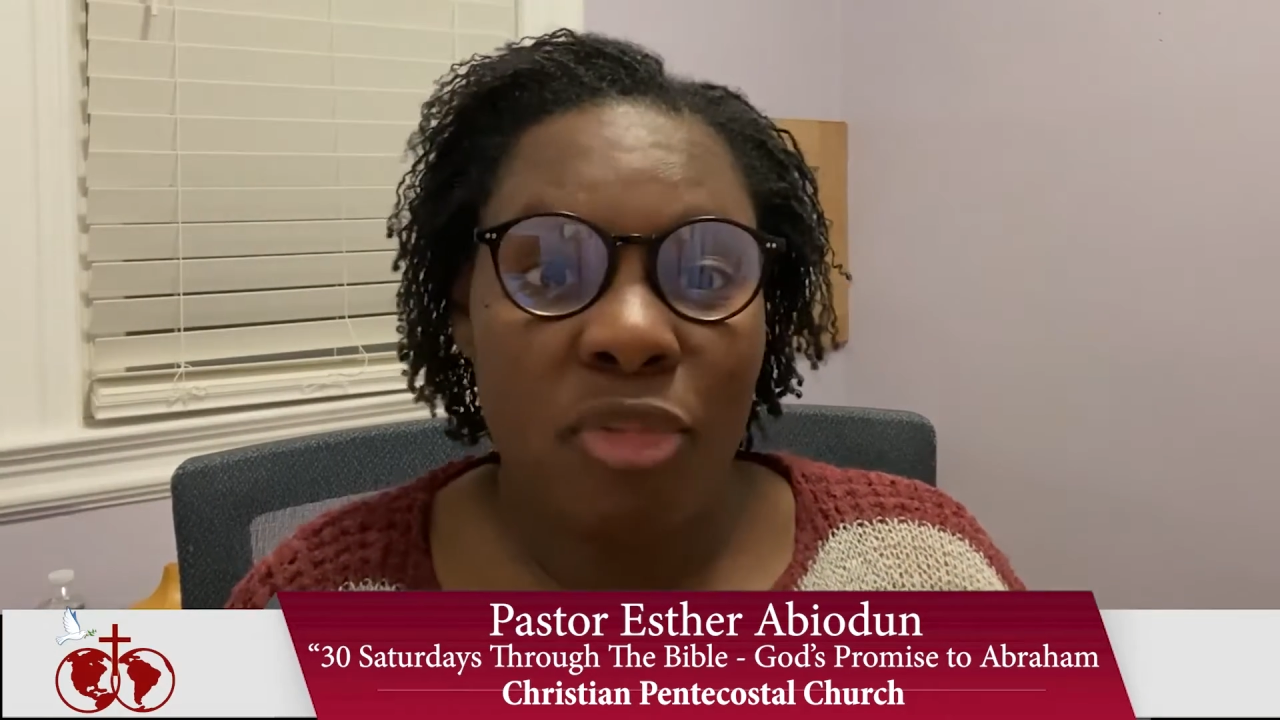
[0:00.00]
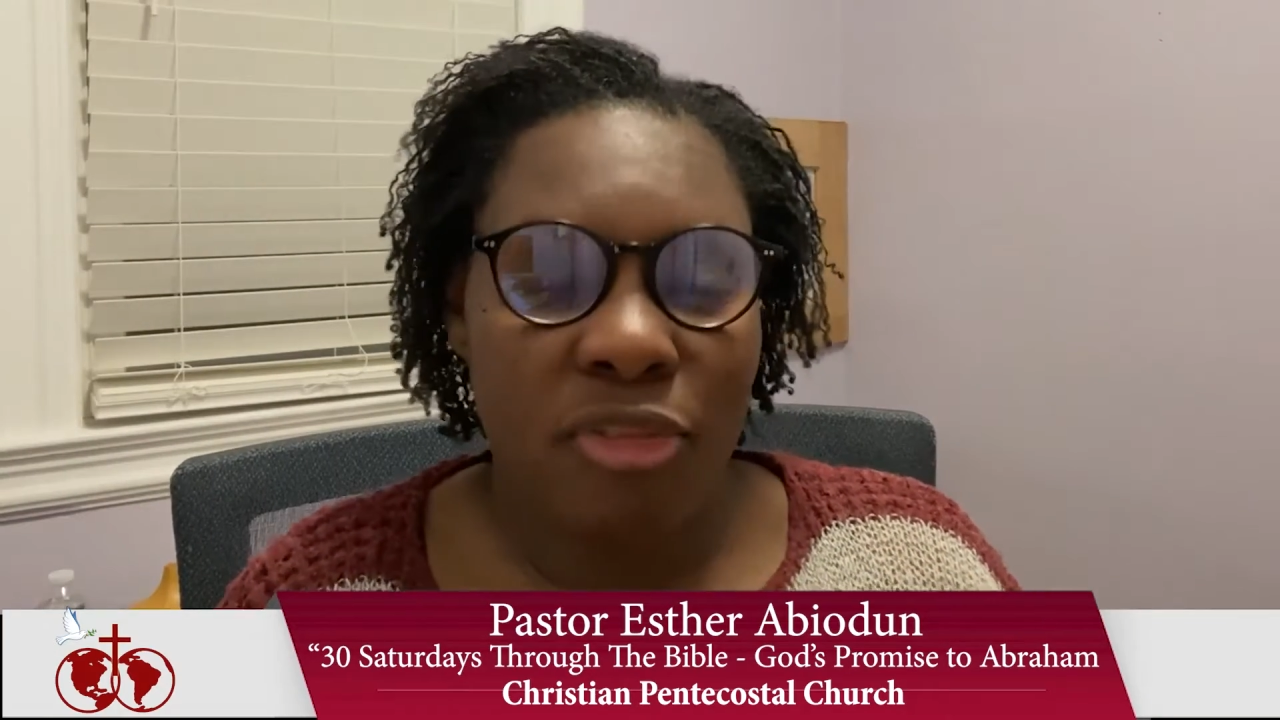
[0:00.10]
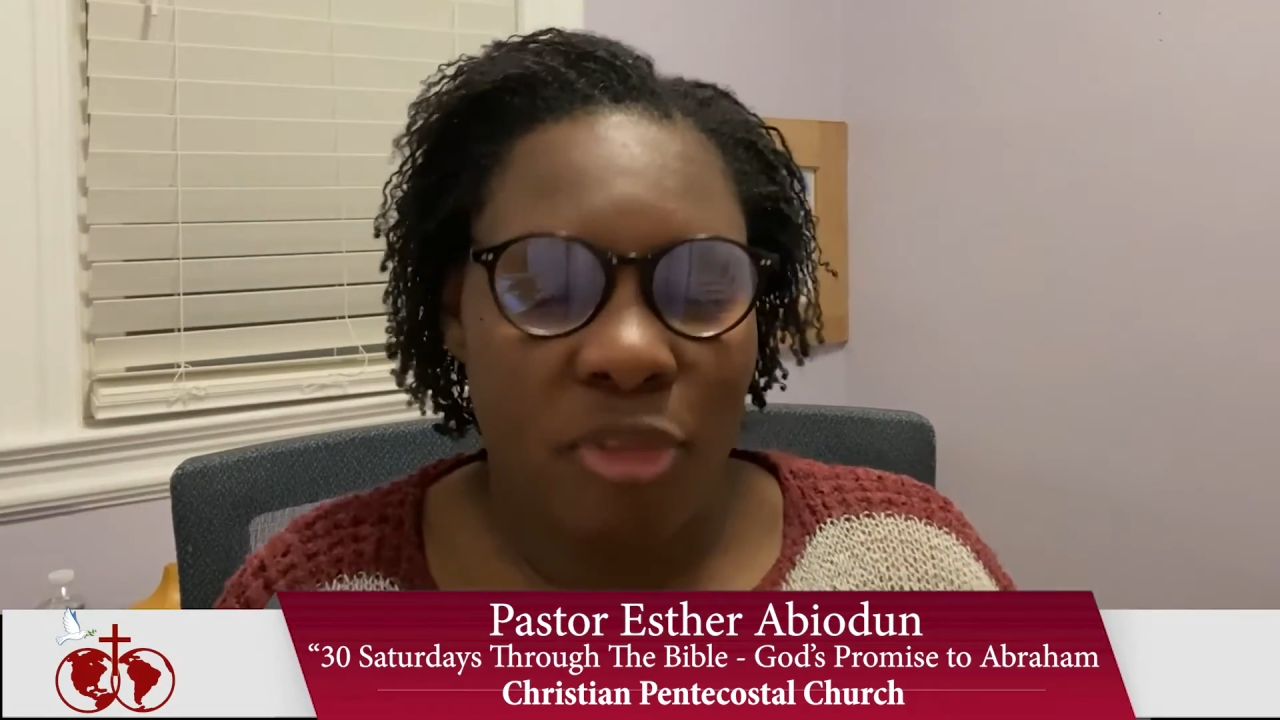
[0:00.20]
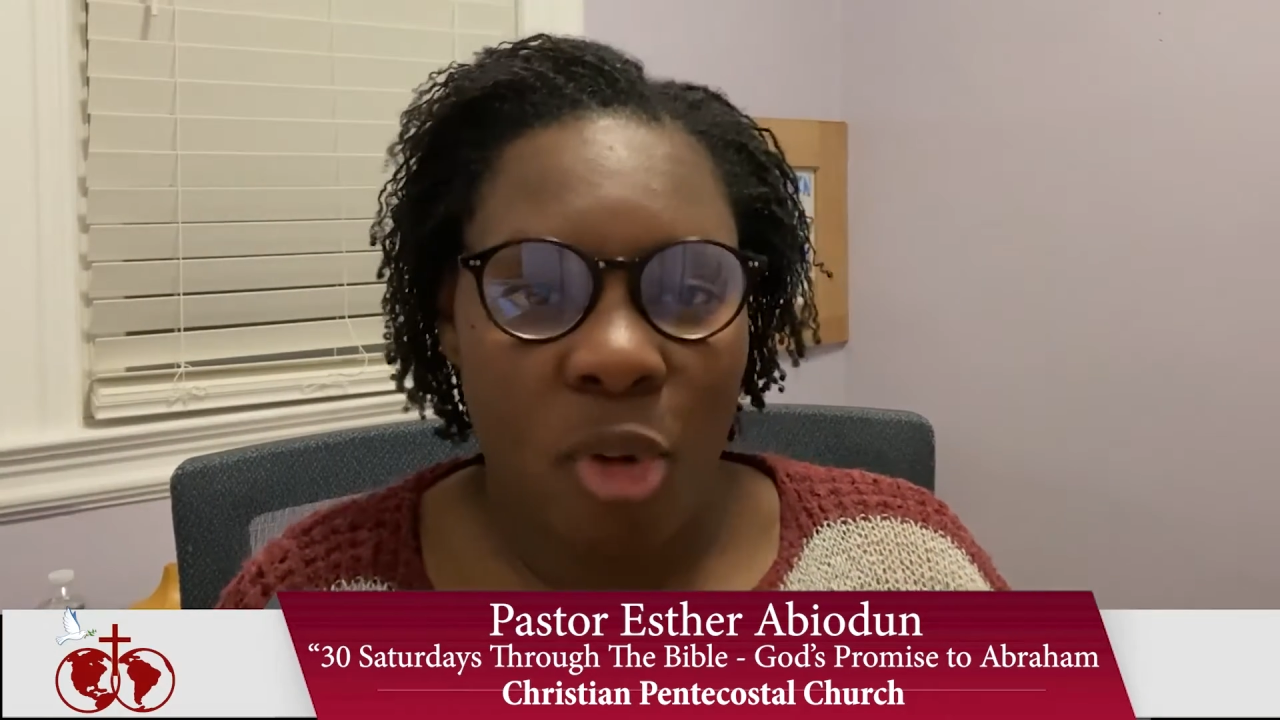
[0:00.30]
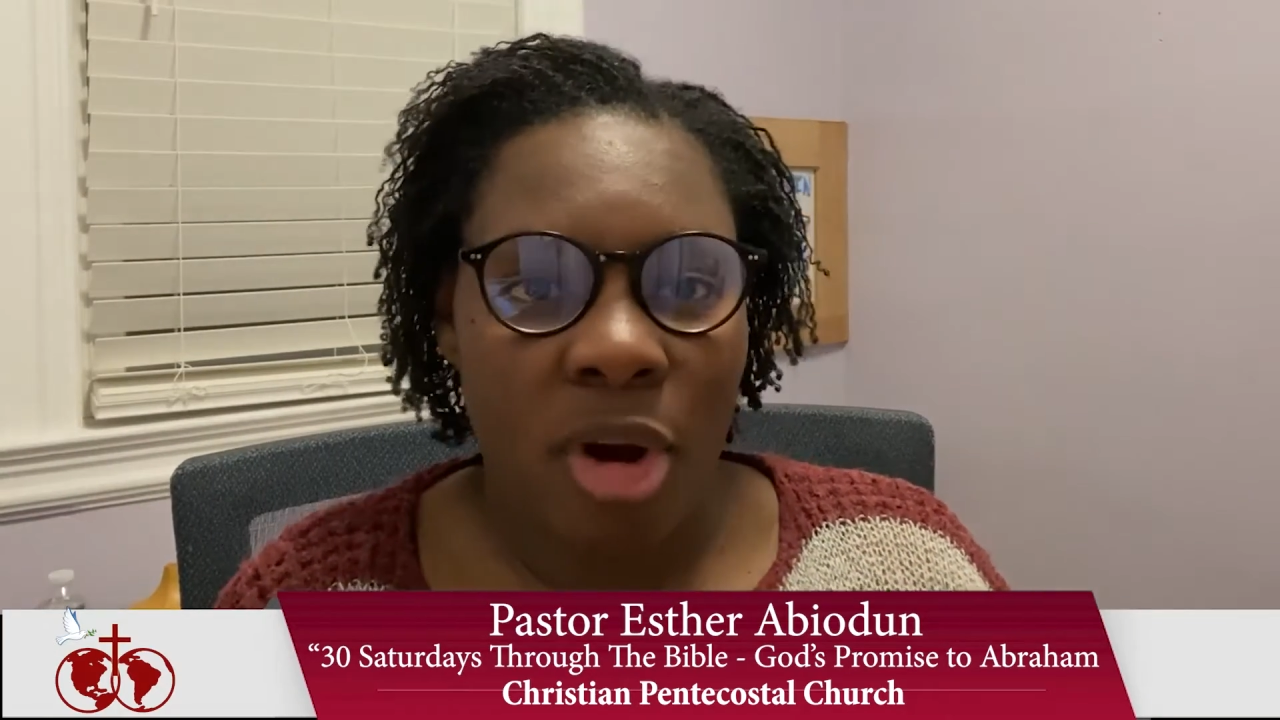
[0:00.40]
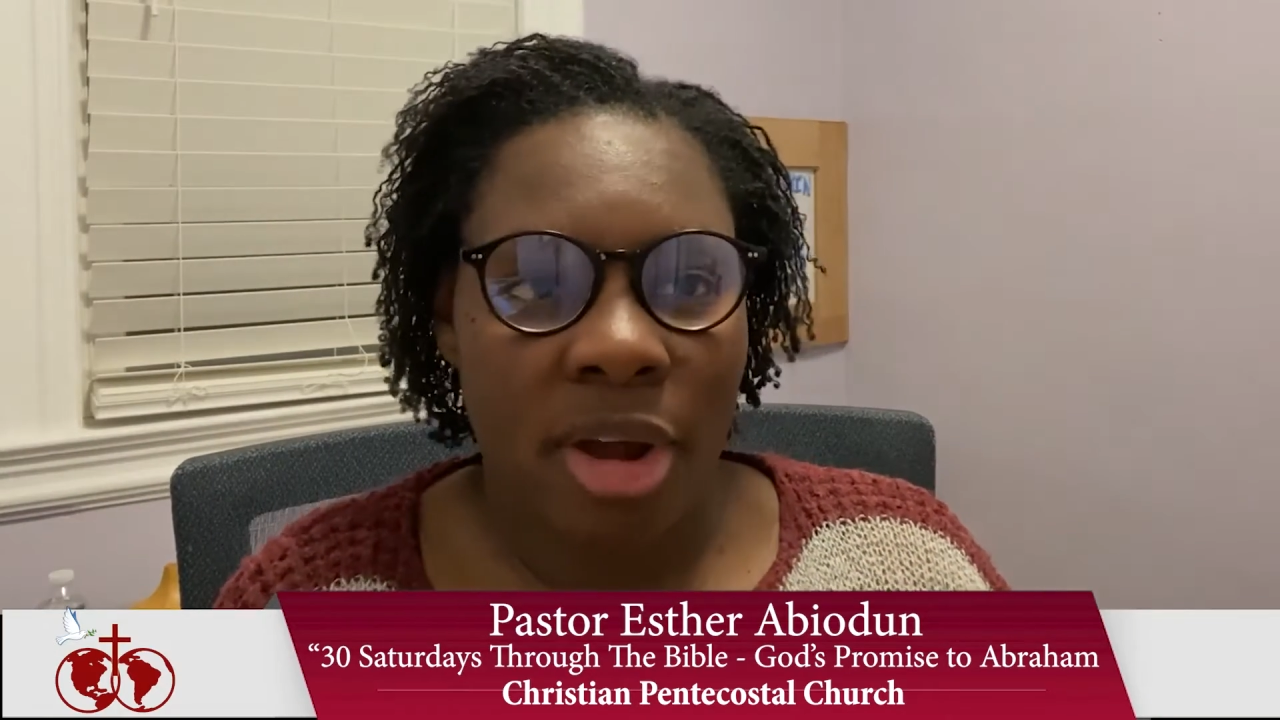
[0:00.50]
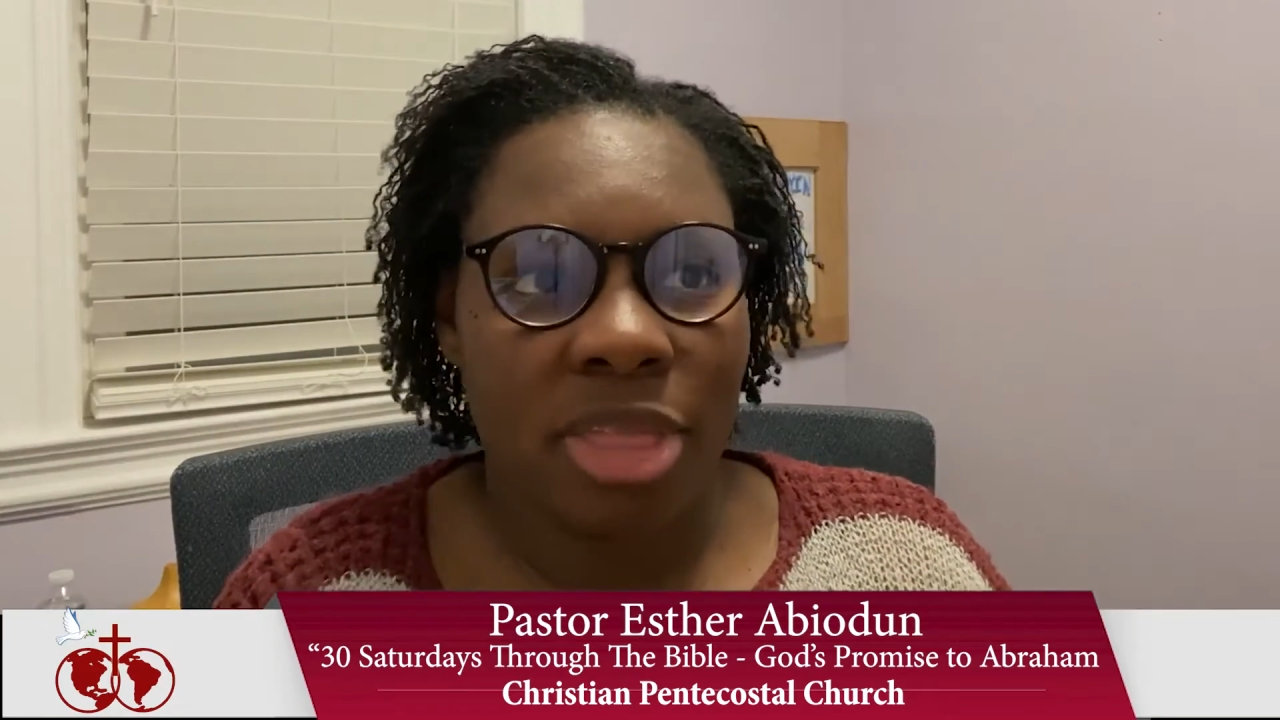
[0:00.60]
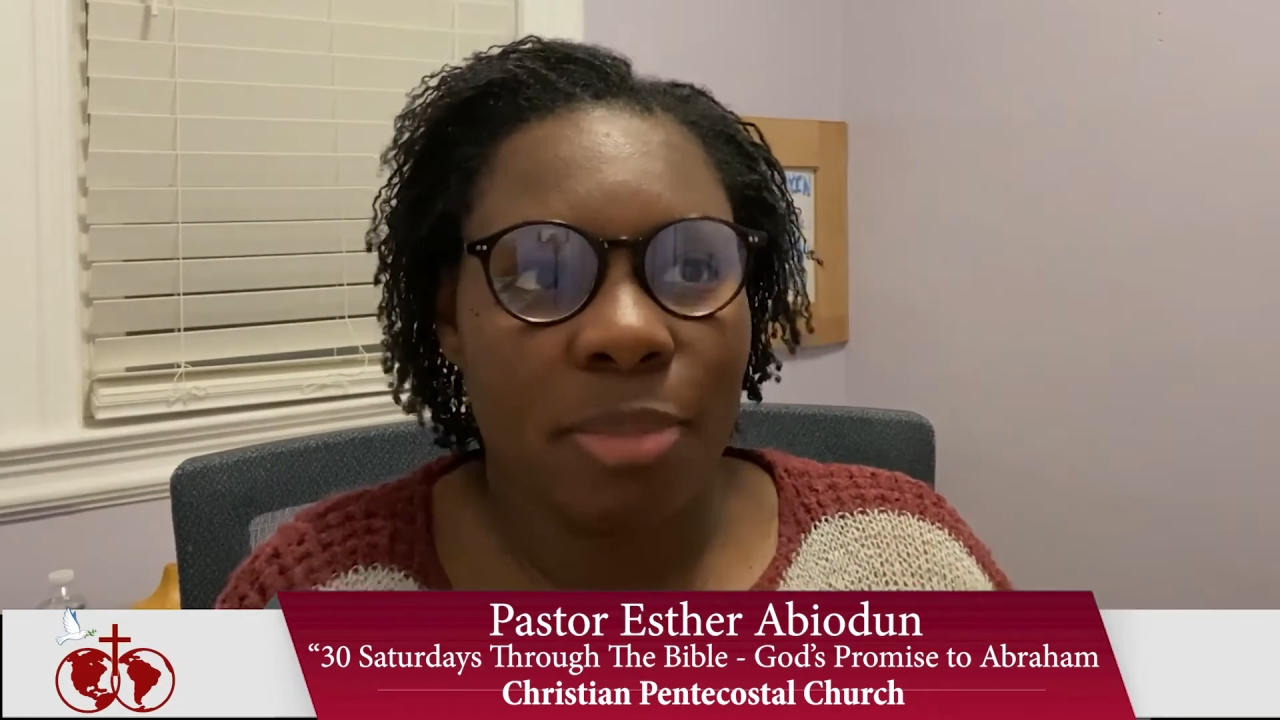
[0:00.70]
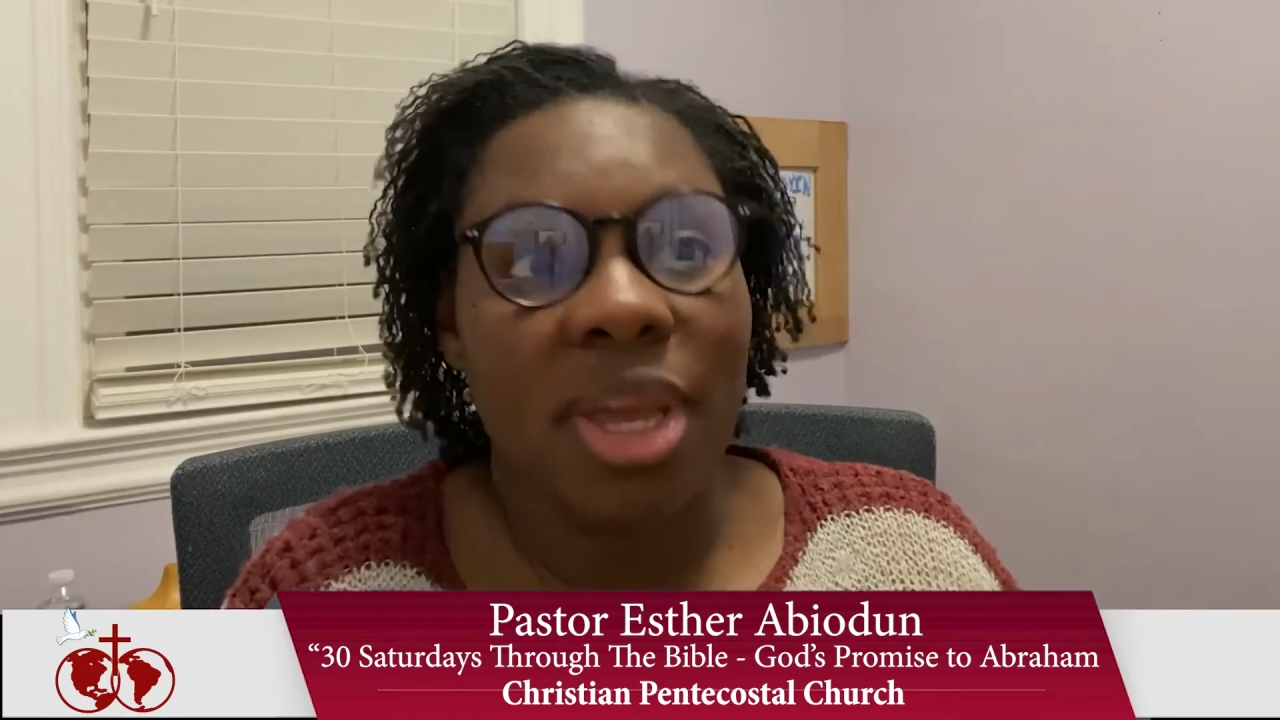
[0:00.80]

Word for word: forth